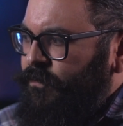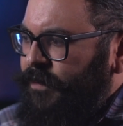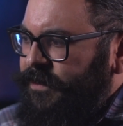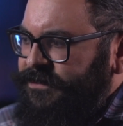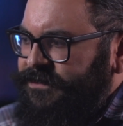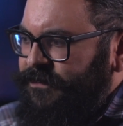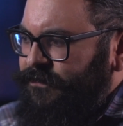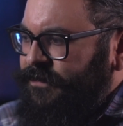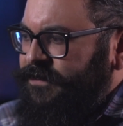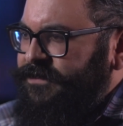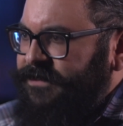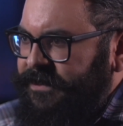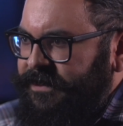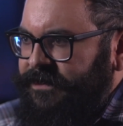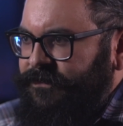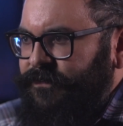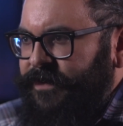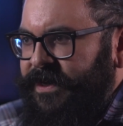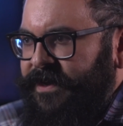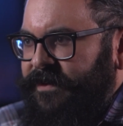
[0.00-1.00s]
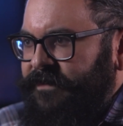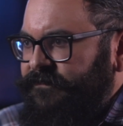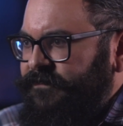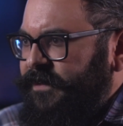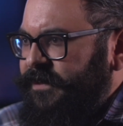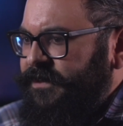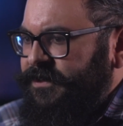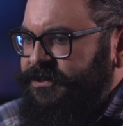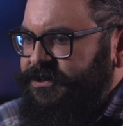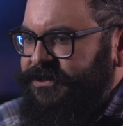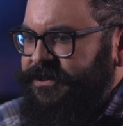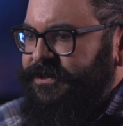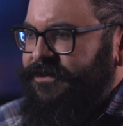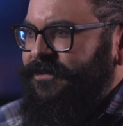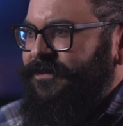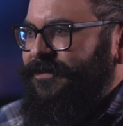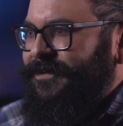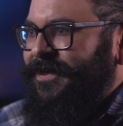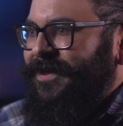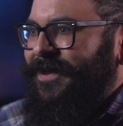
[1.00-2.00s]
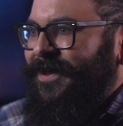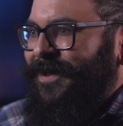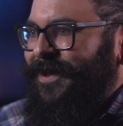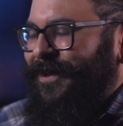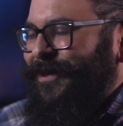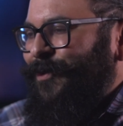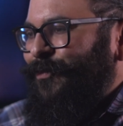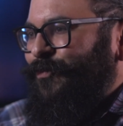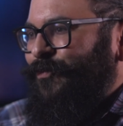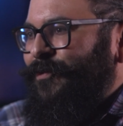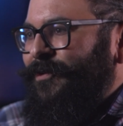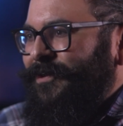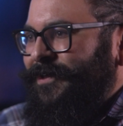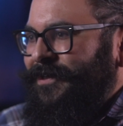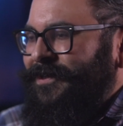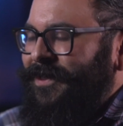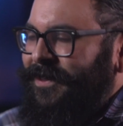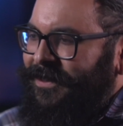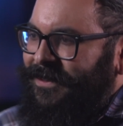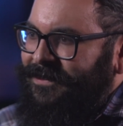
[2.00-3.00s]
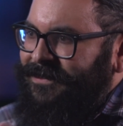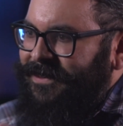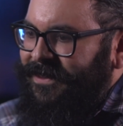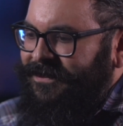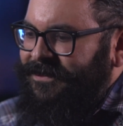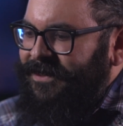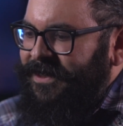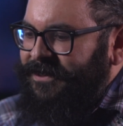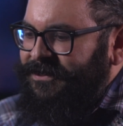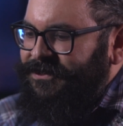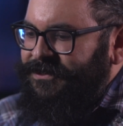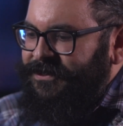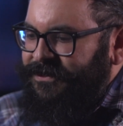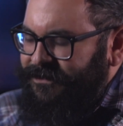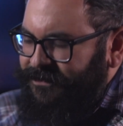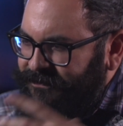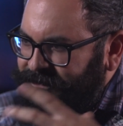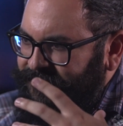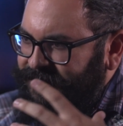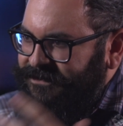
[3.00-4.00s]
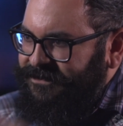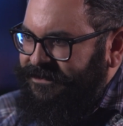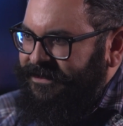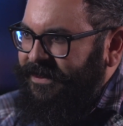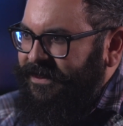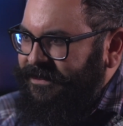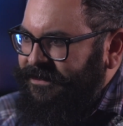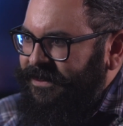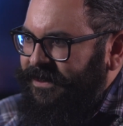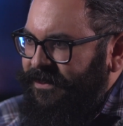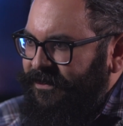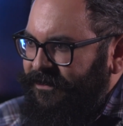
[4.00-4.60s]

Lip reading: Once it was like we have like a shield, I can really like let that shield stand